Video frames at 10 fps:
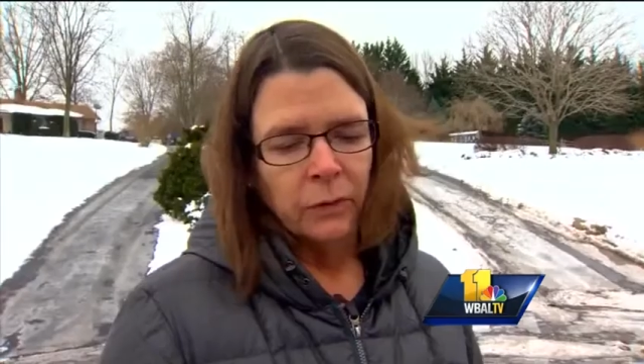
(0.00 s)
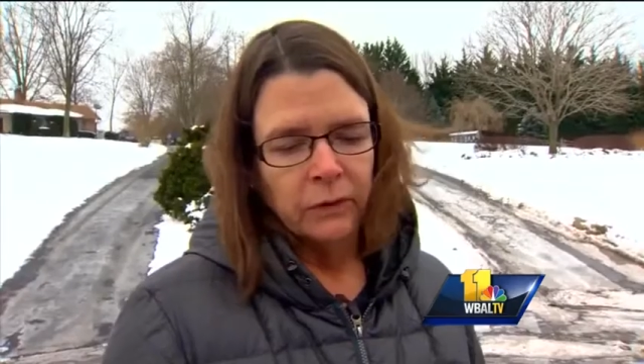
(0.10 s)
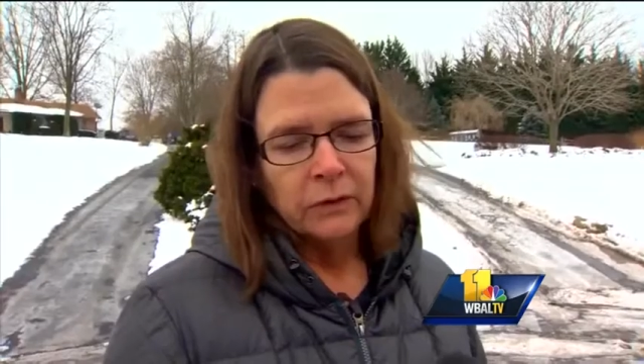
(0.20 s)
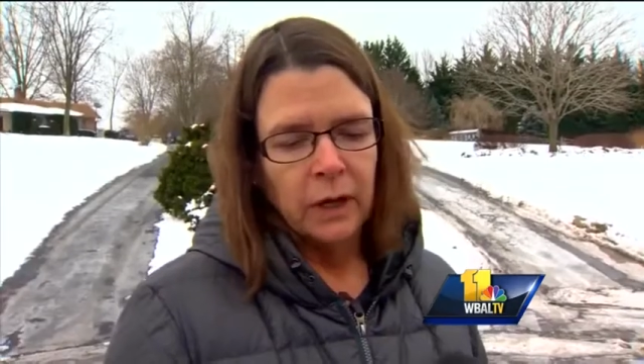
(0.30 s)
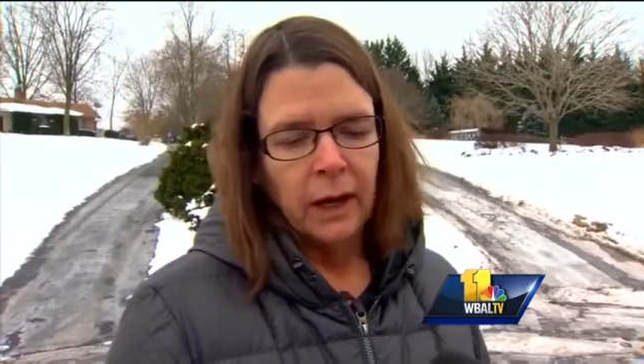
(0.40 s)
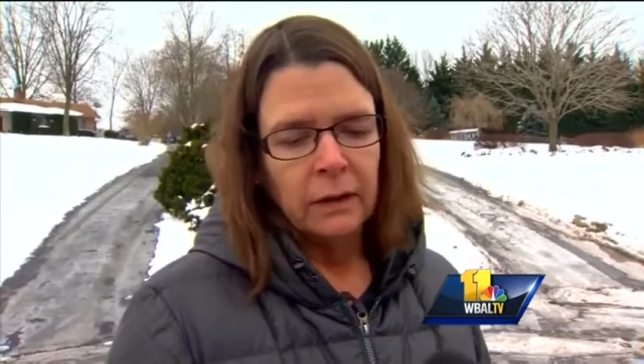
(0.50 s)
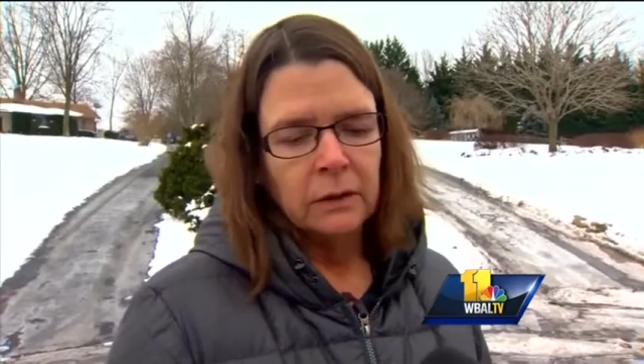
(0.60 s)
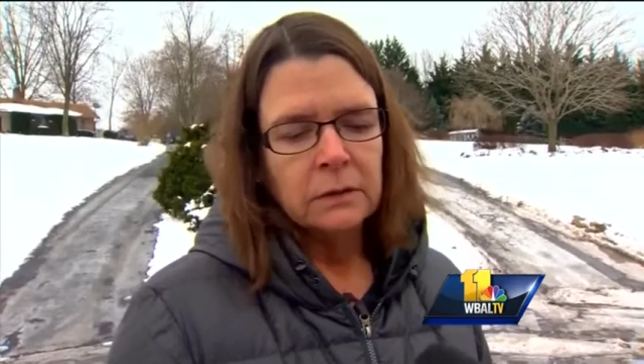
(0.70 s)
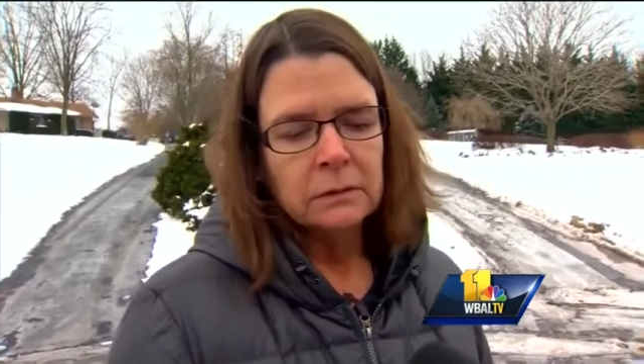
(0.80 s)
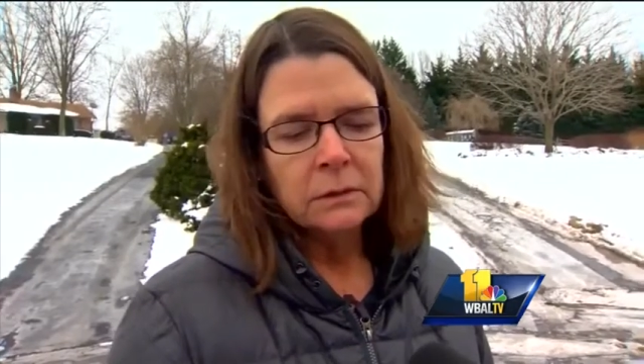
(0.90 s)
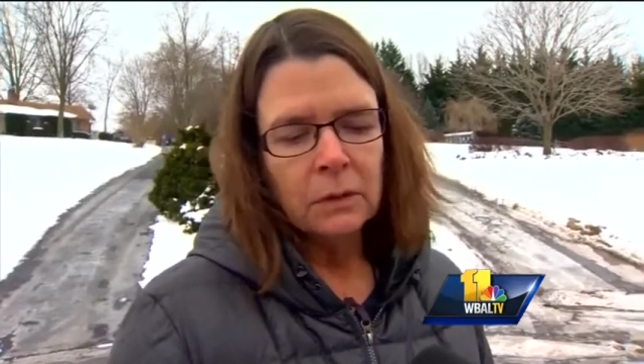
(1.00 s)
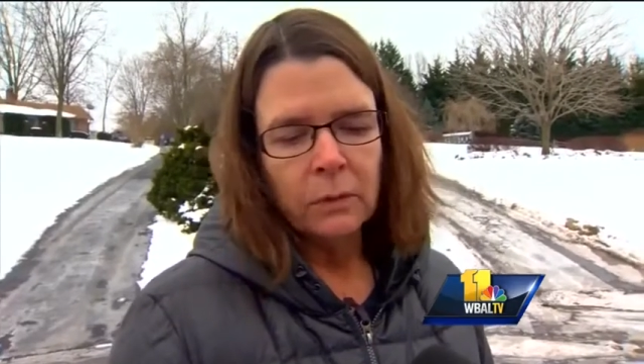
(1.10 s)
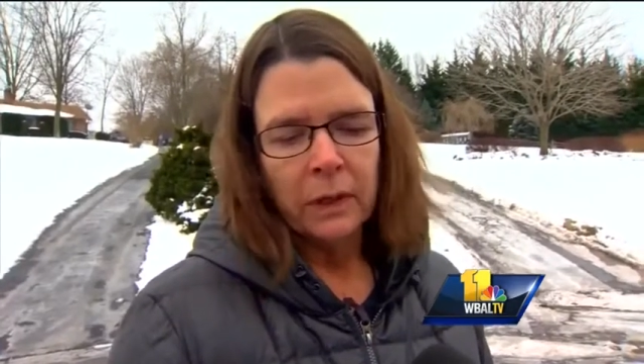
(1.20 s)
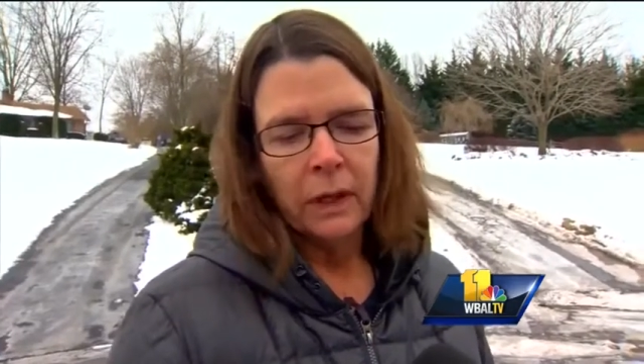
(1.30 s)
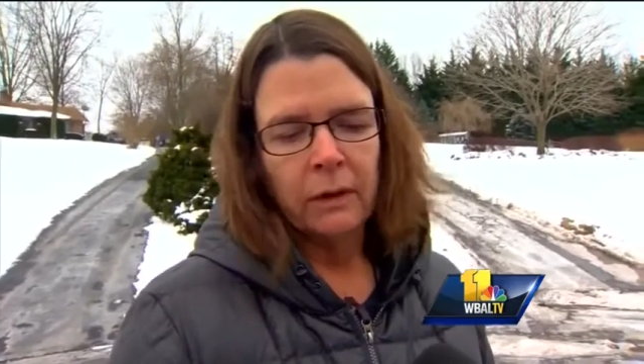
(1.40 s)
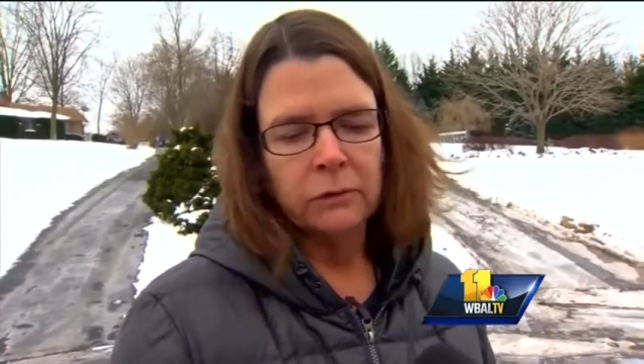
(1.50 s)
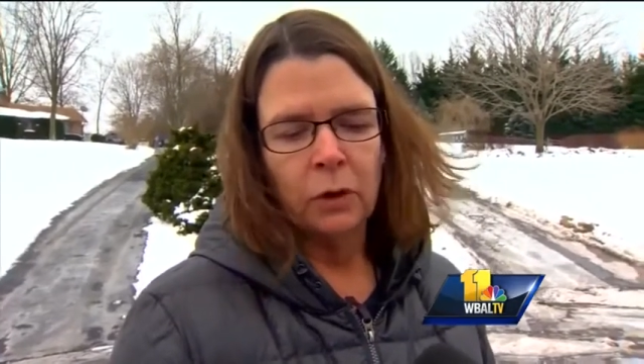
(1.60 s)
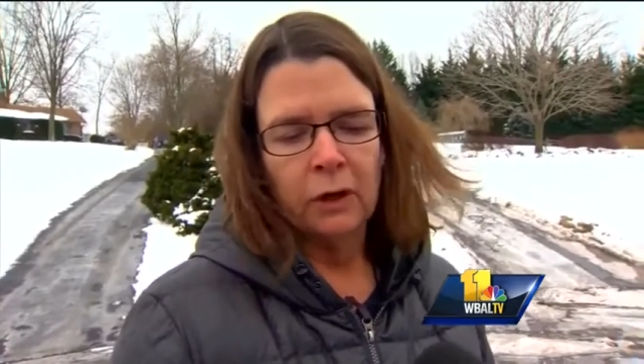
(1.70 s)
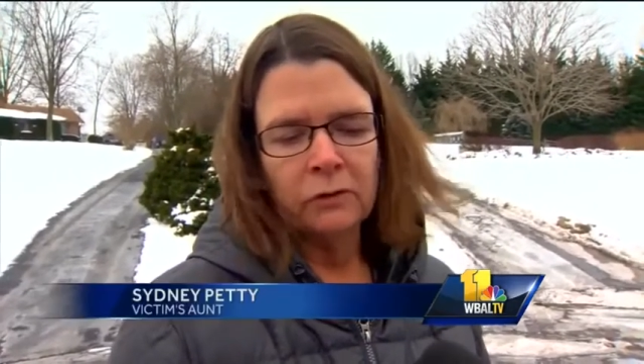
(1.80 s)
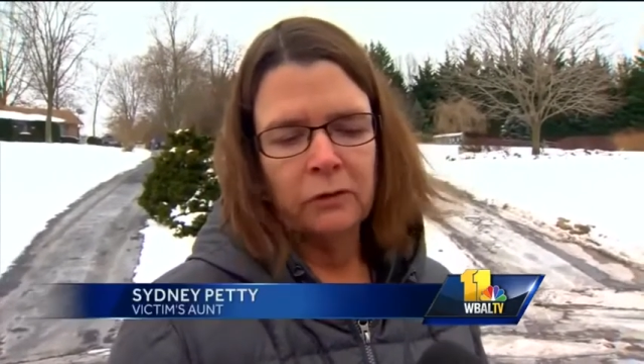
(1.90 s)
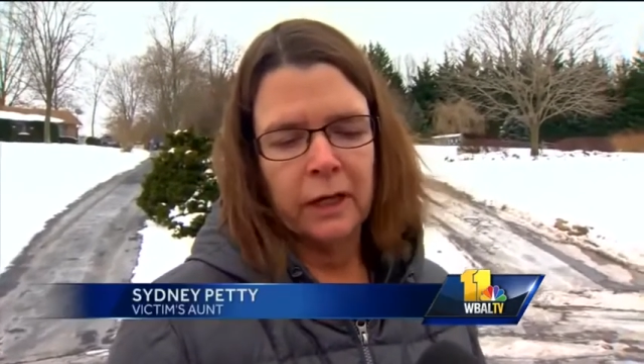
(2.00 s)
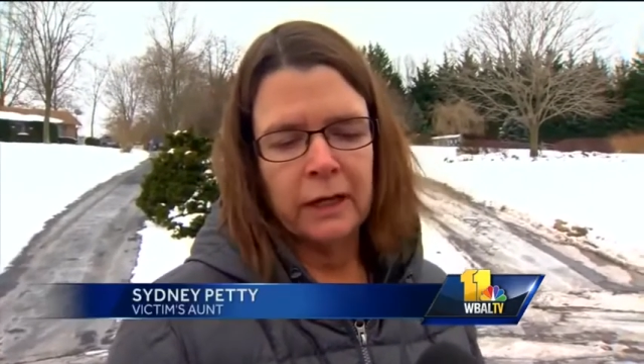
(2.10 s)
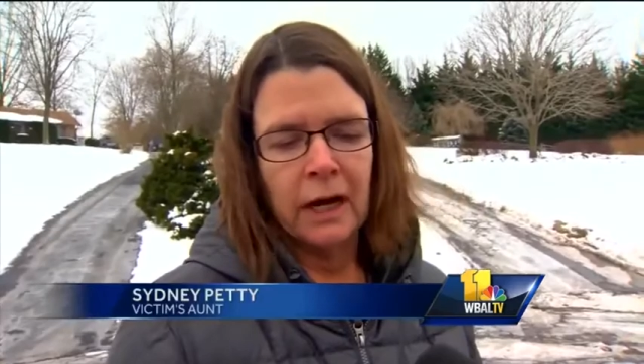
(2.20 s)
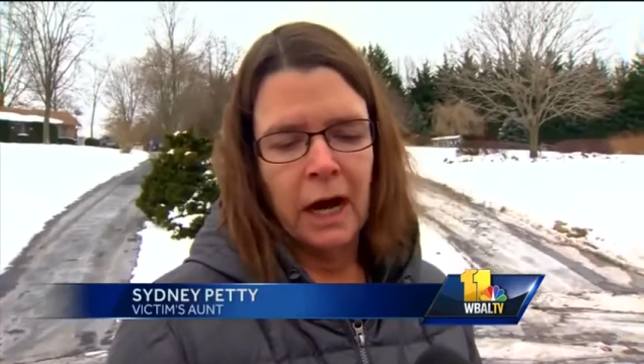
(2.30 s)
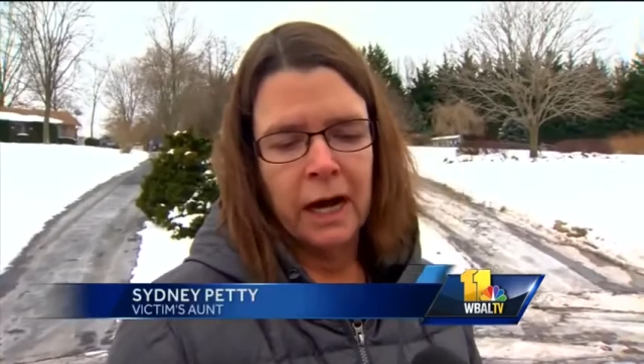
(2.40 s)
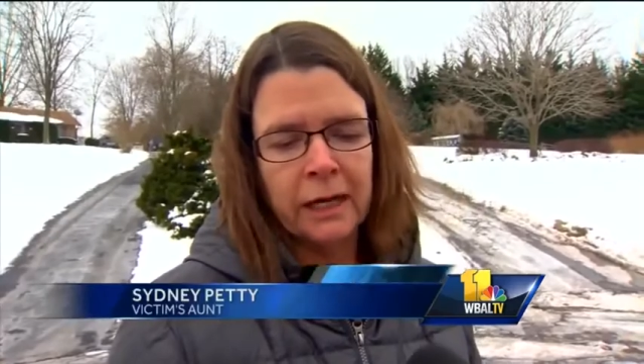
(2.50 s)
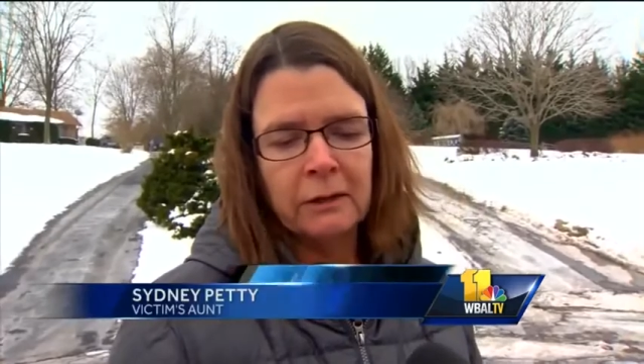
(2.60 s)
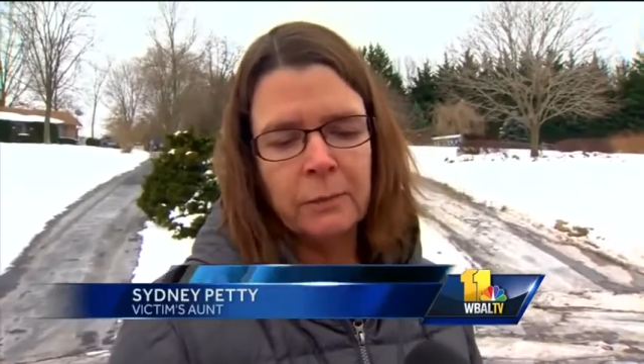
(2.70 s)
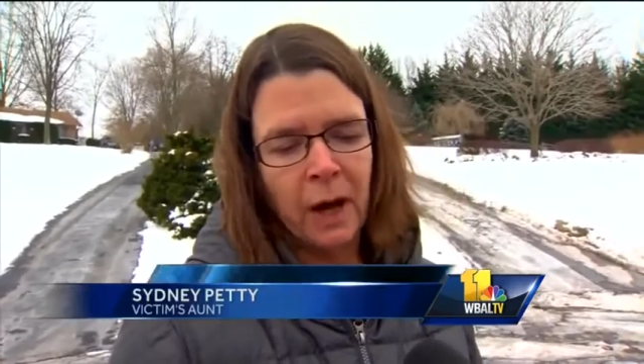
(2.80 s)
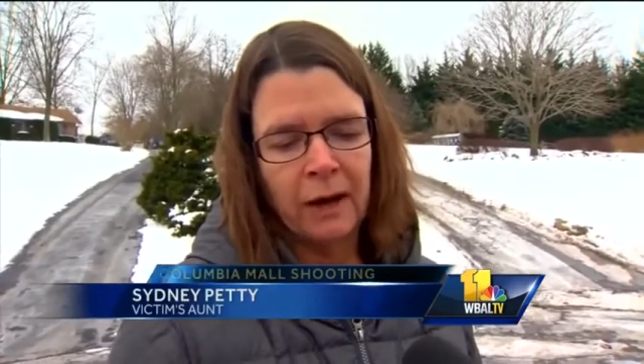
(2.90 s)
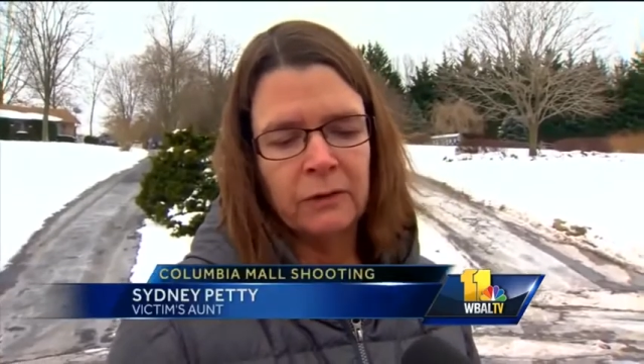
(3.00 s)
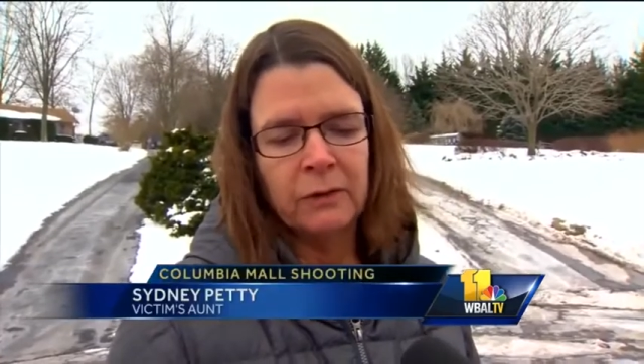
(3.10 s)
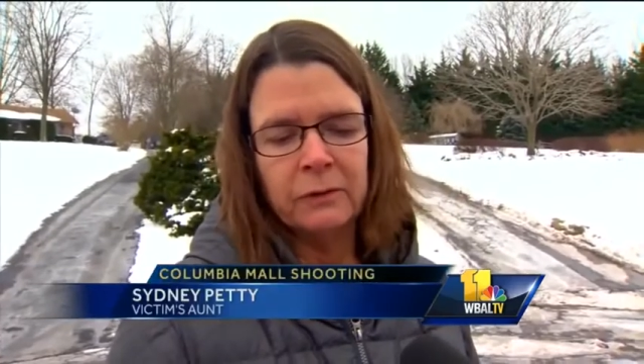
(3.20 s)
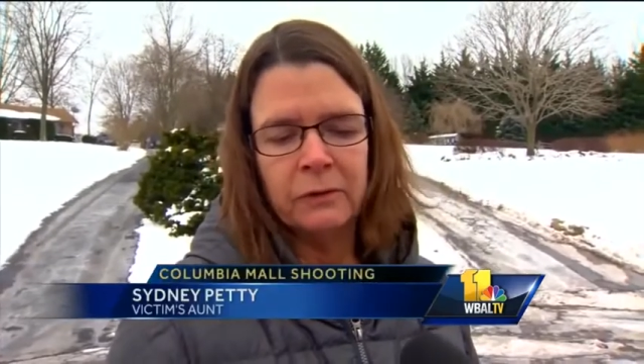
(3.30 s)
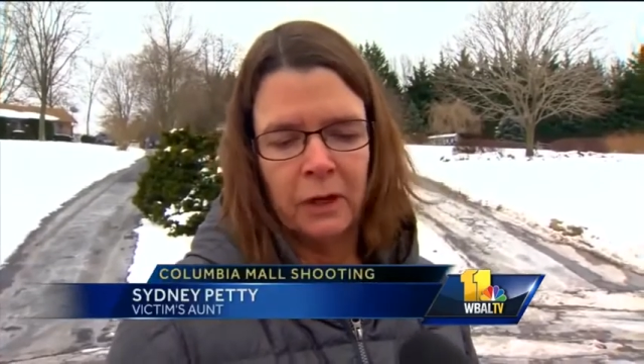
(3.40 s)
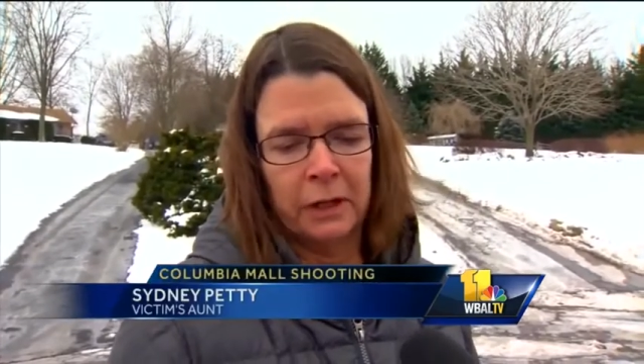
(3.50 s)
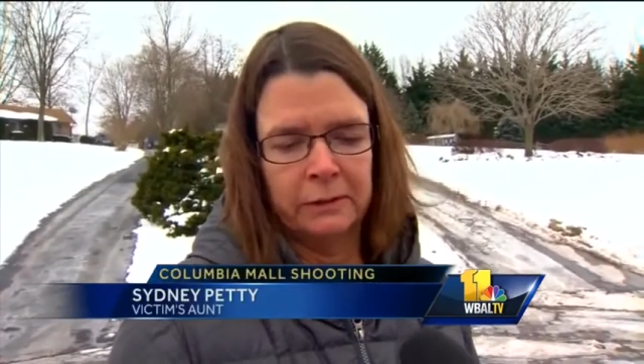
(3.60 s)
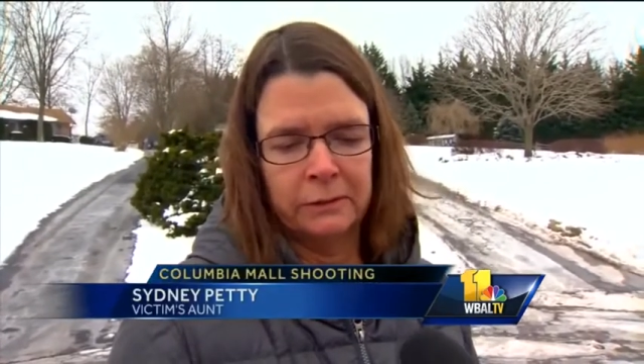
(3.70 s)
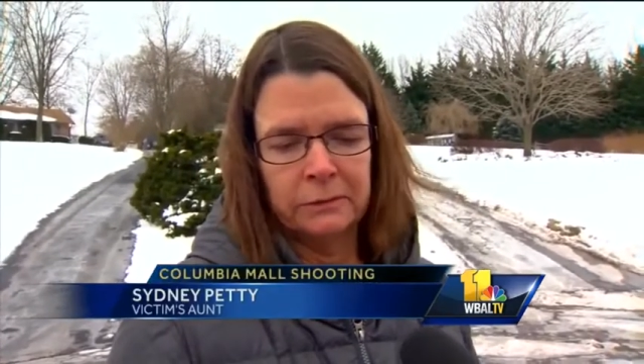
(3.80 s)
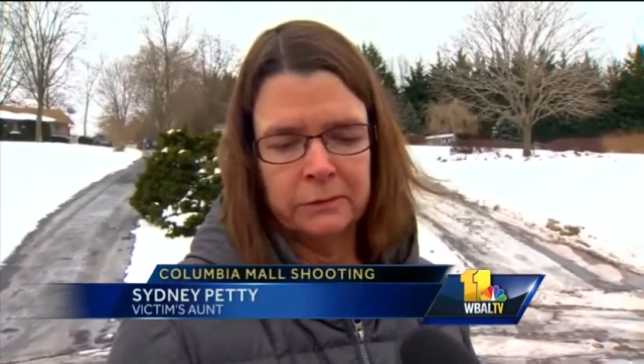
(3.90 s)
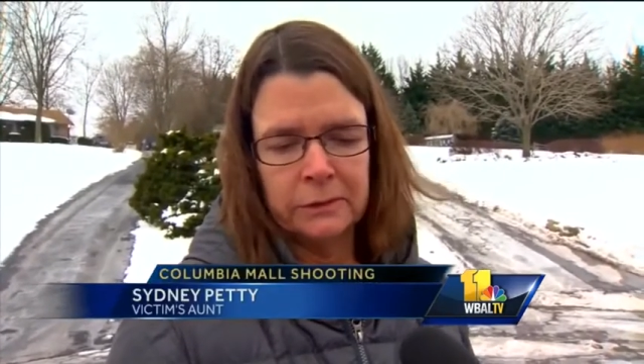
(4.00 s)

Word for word: With Tyler, we have lost a kind, positive son